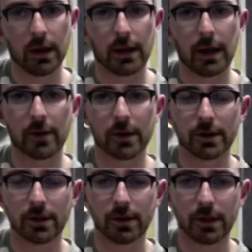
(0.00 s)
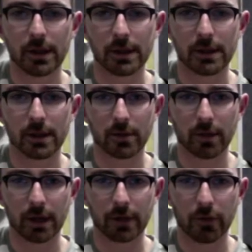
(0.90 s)
Now what I do is I'm
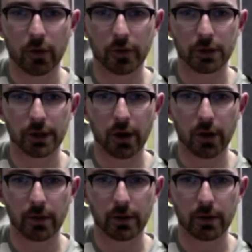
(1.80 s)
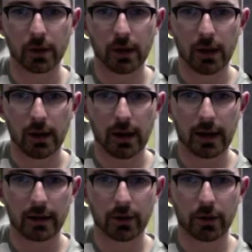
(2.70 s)
playing the 4th string open
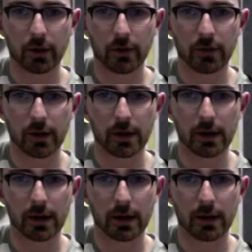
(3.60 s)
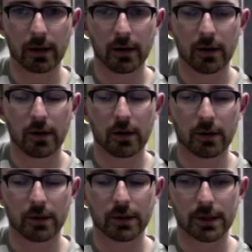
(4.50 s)
and the 3rd fret there
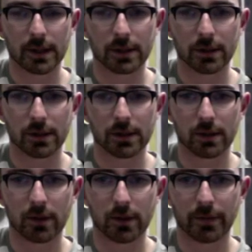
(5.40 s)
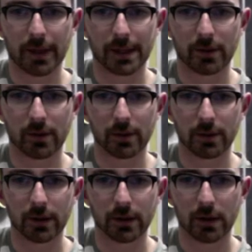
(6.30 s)
on the 2nd string. So what I'm
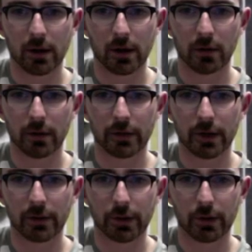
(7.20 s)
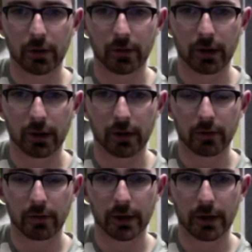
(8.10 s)
doing, I'm lifting up the 3rd finger
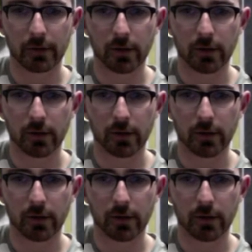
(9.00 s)
from the F.